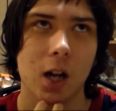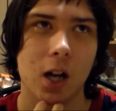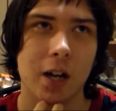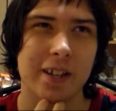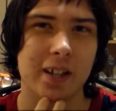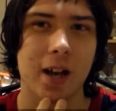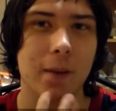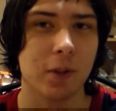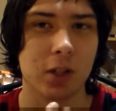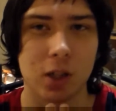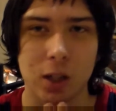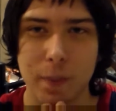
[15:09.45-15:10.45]
I'm
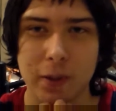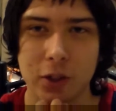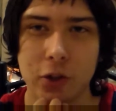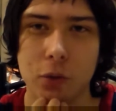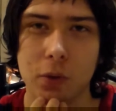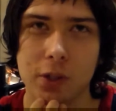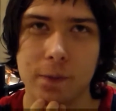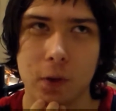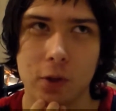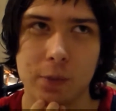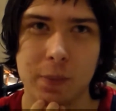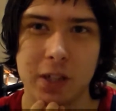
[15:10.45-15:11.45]
gonna talk about the new ones
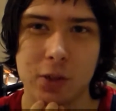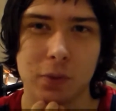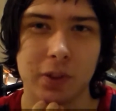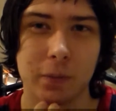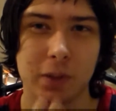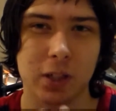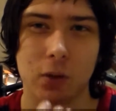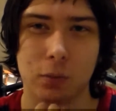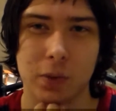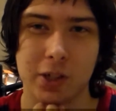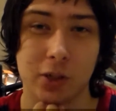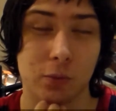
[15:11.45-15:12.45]
first, because really with the old
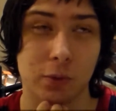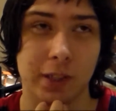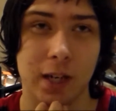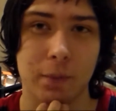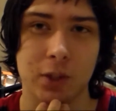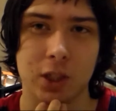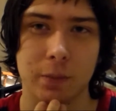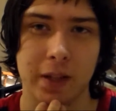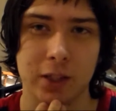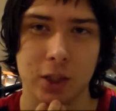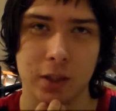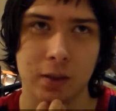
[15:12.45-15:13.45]
ones, there's really not much to
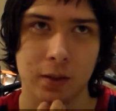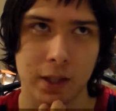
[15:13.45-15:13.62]
mention.